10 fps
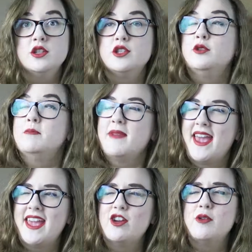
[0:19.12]
So you
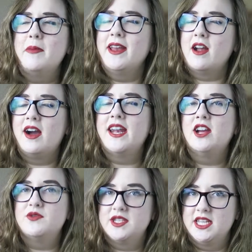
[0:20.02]
may or may not
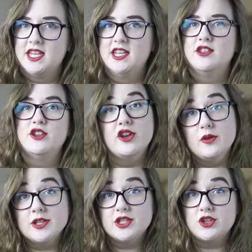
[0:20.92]
have seen the
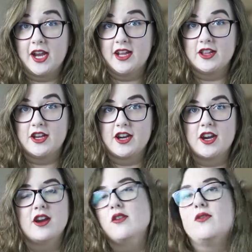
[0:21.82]
newest
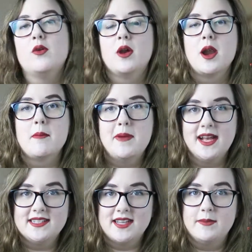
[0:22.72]
trailer for
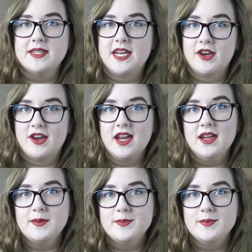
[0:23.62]
Pet Sematary.